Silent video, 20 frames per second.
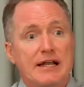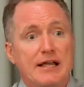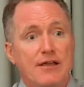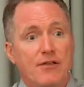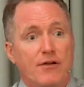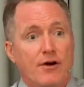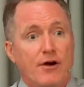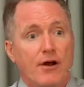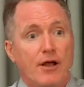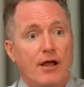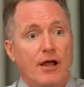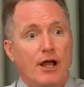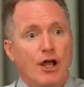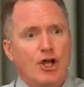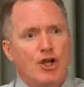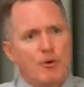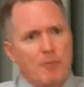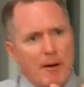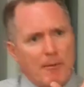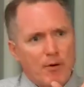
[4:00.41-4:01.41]
it either.
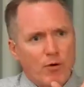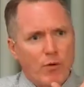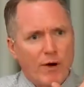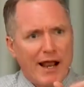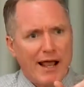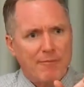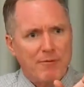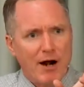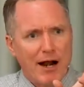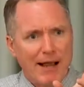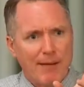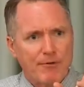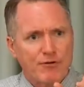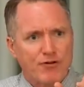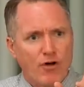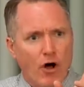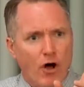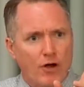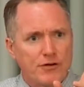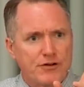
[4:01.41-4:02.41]
You remember what Abraham
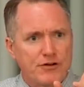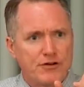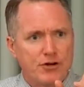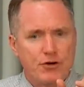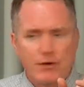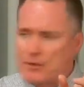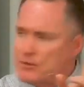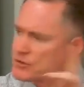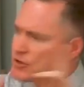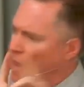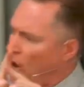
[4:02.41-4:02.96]
was called to do? He was